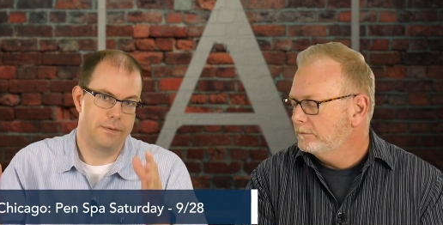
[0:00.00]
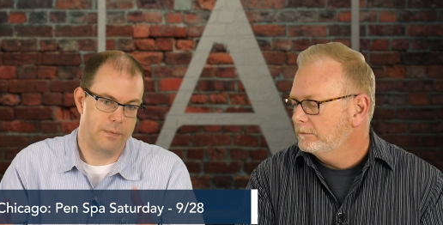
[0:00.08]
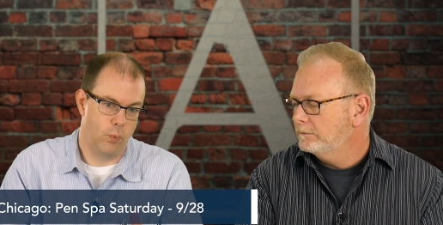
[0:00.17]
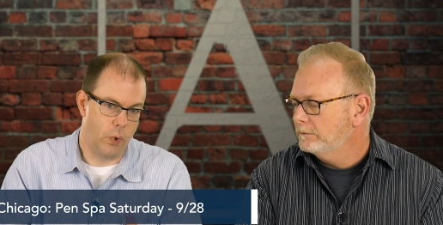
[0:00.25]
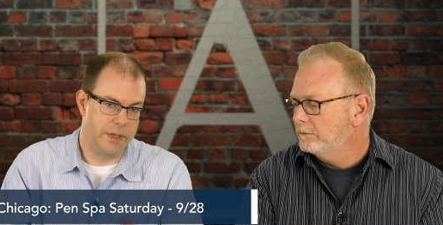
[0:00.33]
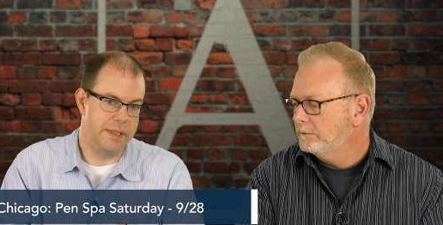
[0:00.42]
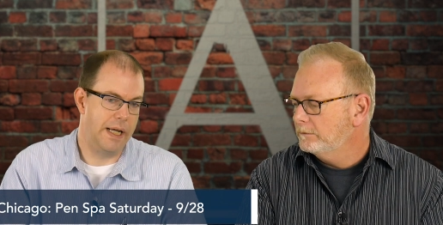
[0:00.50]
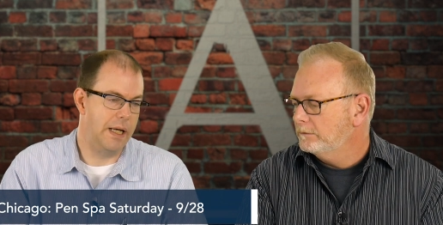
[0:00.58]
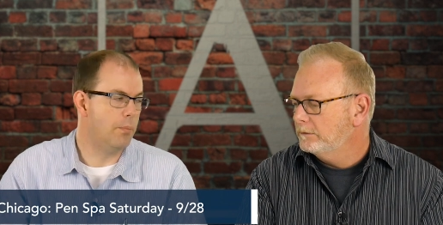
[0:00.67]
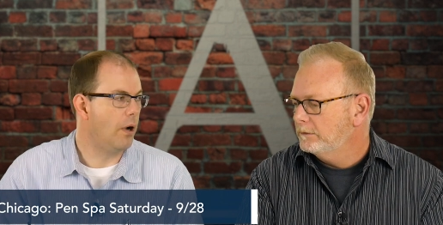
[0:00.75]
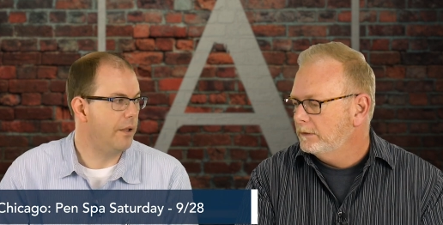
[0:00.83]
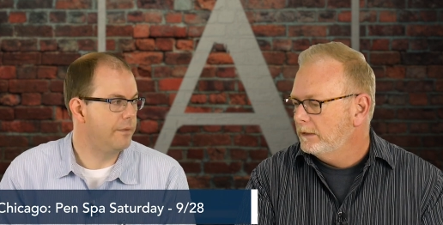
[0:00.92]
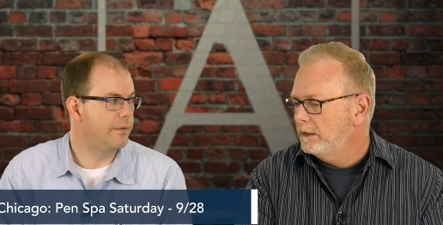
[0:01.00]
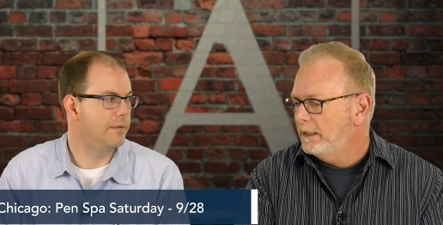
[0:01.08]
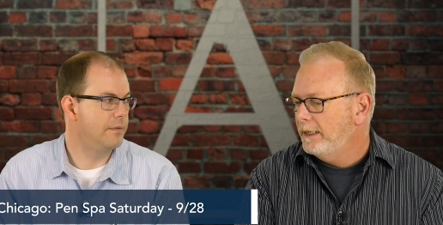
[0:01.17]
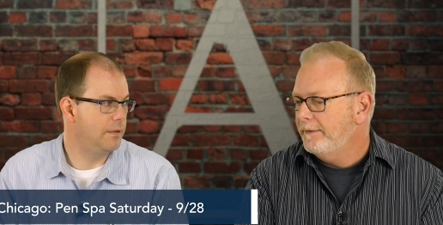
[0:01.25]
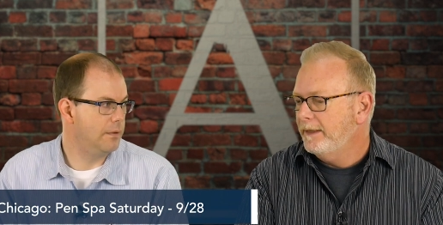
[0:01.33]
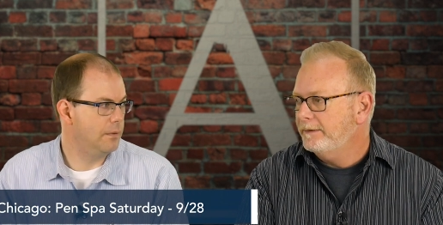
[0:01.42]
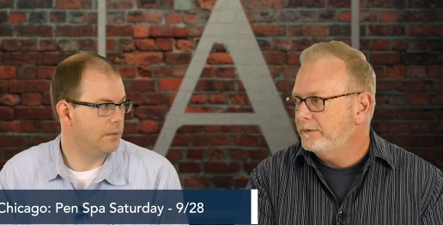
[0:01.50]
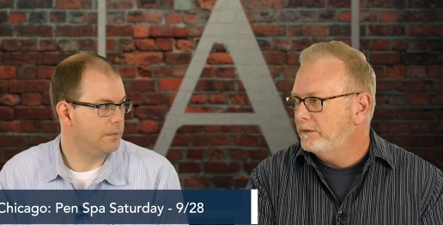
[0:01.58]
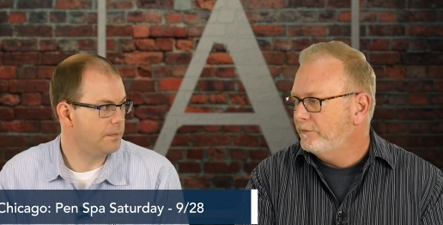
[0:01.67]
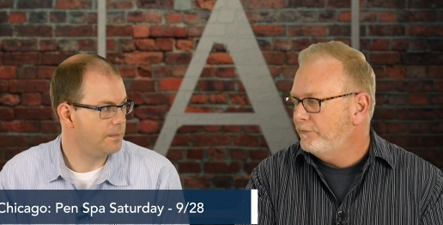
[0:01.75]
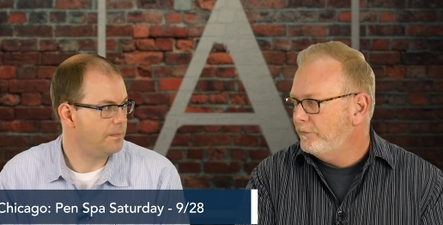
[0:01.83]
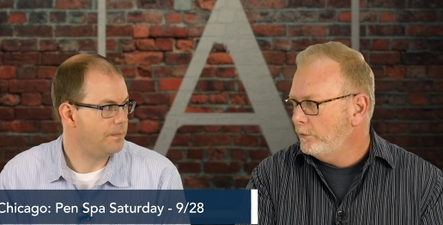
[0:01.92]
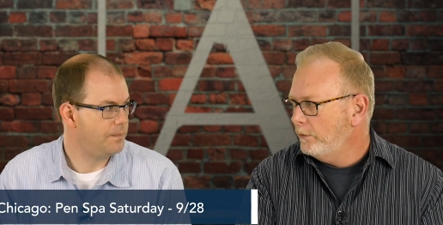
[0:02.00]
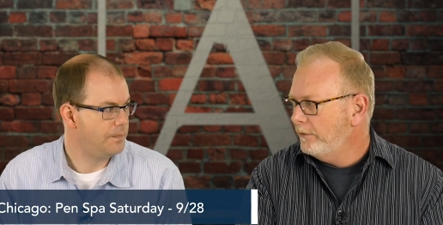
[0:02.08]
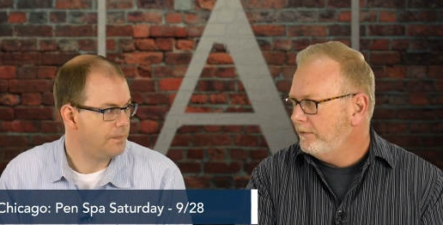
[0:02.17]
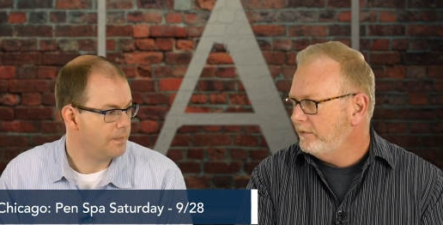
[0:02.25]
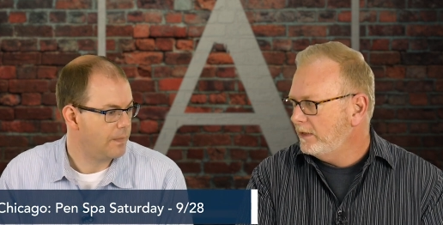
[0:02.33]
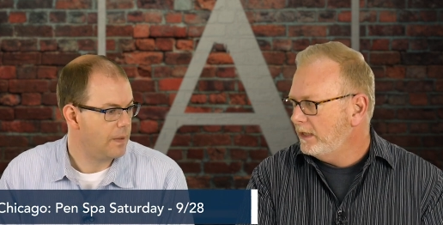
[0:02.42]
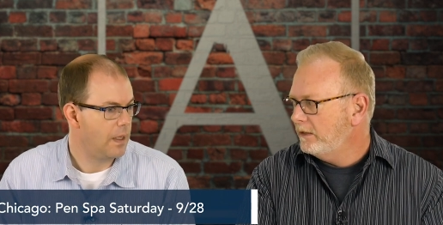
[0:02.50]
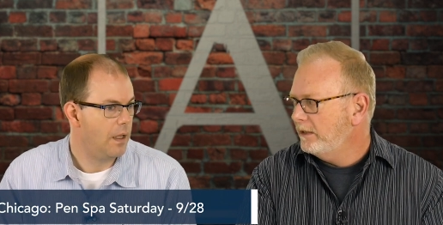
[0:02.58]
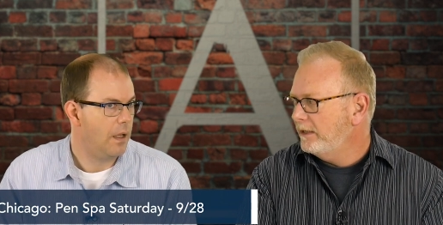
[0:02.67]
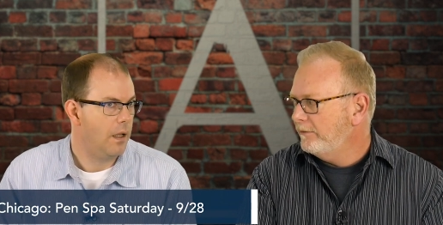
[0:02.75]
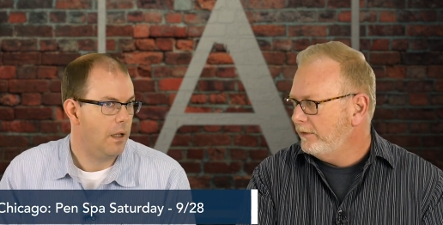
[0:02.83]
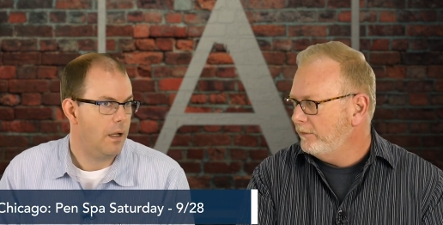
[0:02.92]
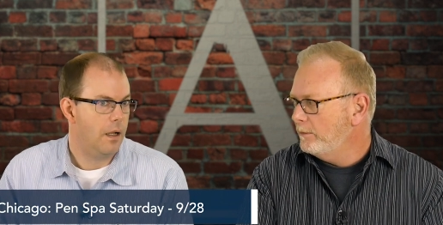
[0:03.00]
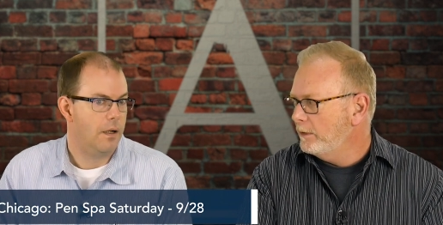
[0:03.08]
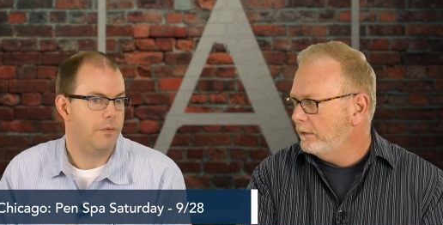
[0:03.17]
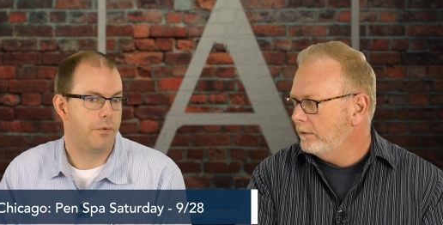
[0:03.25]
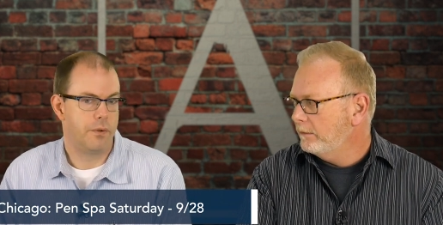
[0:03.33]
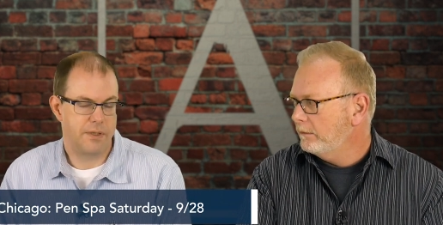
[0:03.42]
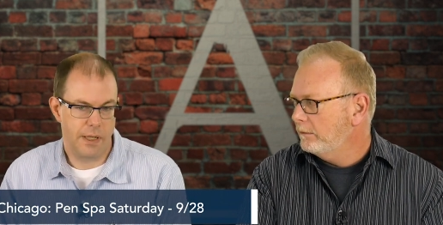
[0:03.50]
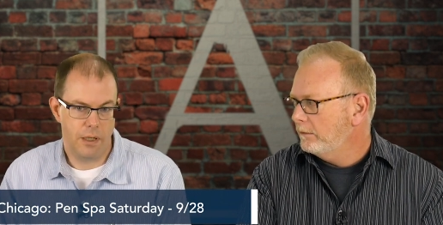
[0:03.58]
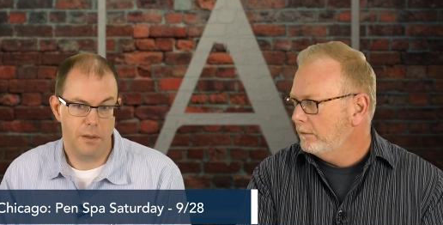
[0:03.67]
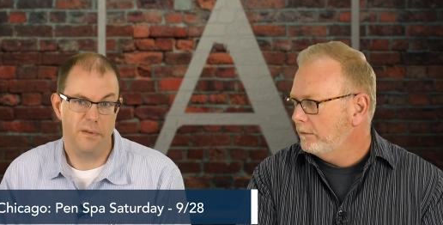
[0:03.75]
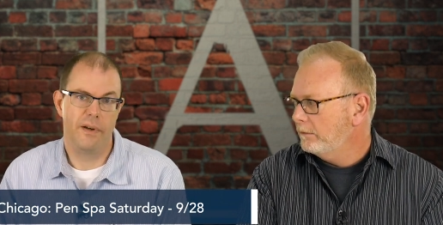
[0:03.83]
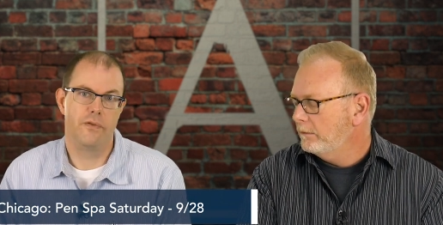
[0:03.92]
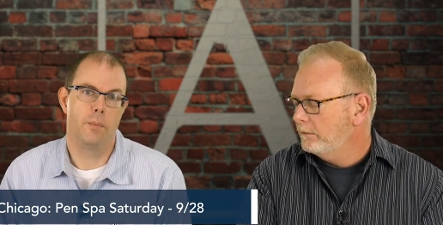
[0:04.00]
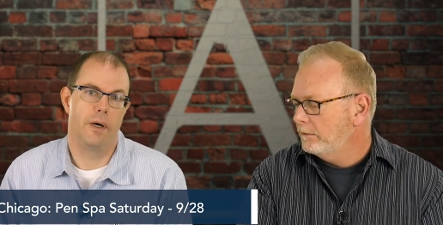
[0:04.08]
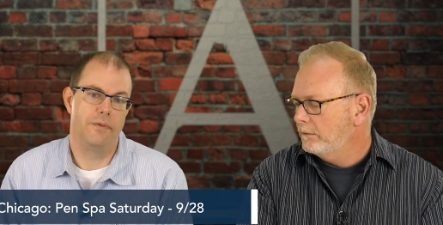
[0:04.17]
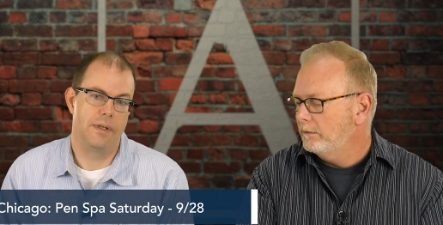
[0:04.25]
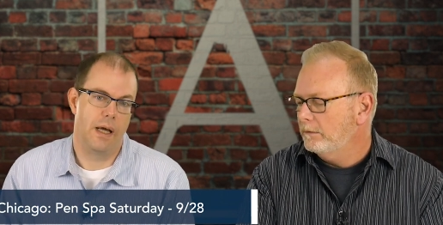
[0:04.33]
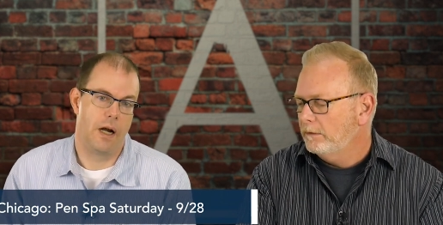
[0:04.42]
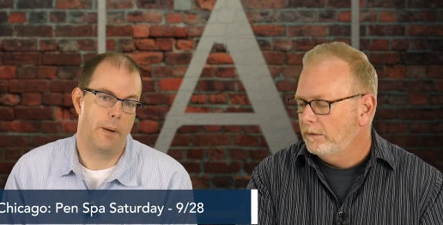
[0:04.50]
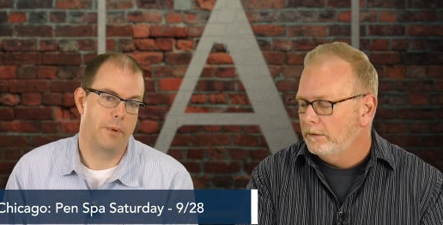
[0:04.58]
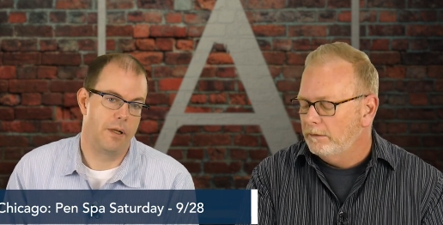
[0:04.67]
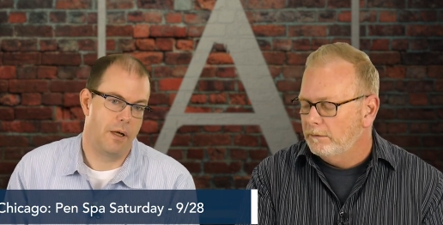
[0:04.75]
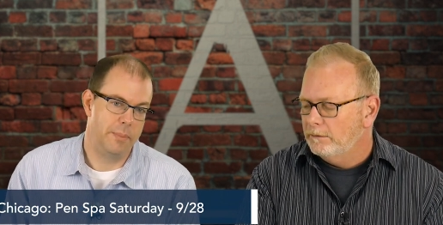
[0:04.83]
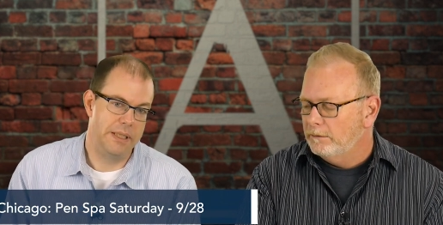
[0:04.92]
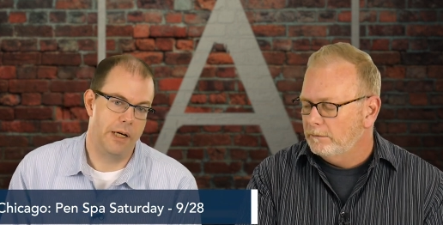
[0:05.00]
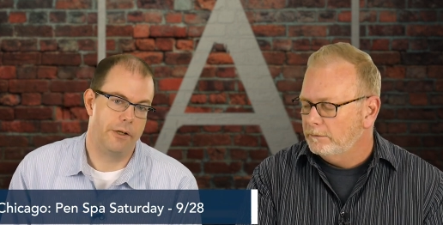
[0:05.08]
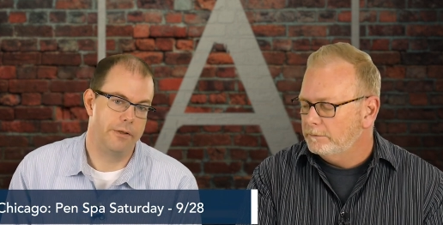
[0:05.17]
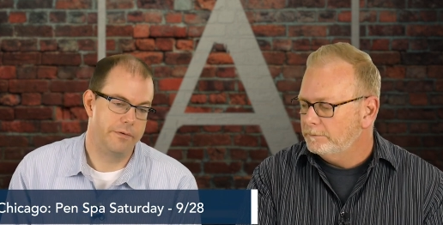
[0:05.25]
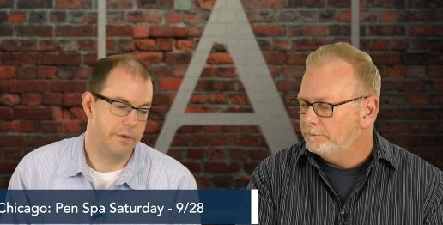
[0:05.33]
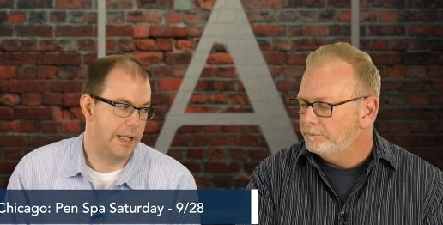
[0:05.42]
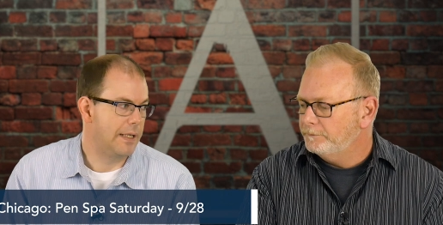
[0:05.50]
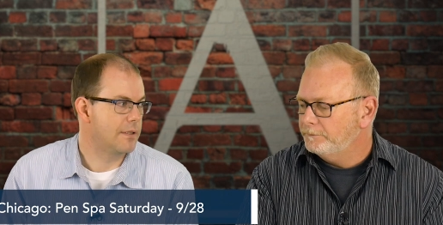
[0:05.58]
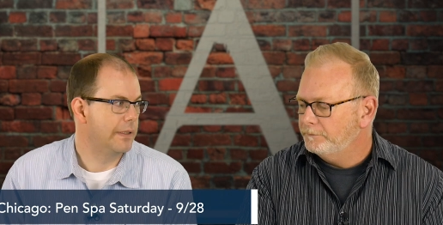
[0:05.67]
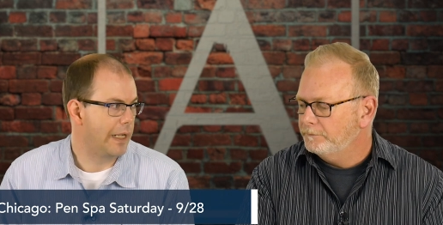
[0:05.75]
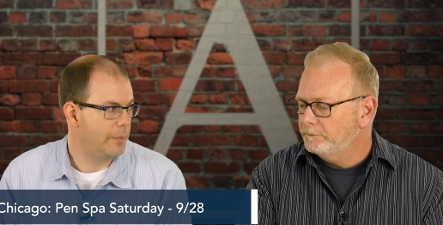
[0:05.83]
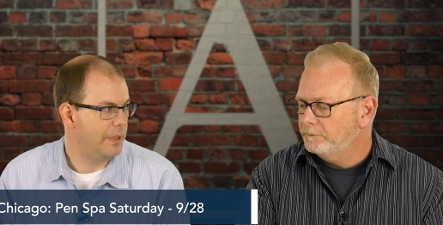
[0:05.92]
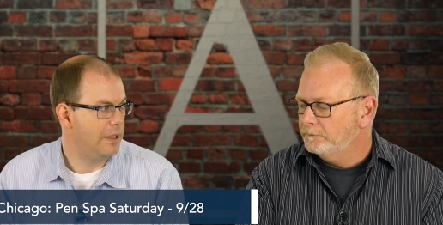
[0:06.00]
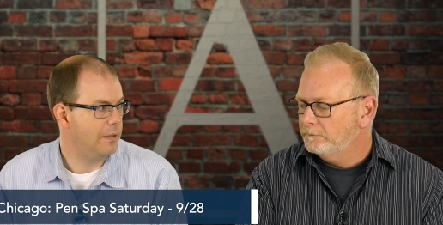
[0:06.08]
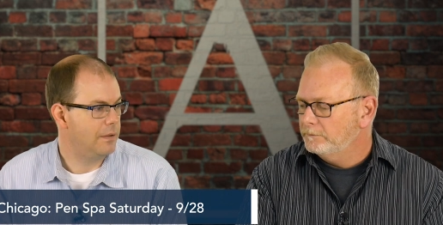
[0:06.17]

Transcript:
Speaker 1: one day a month. And that's the fourth Saturday of every month. Fourth Saturday of every month, yeah. And I'll be down there for that. So that'll be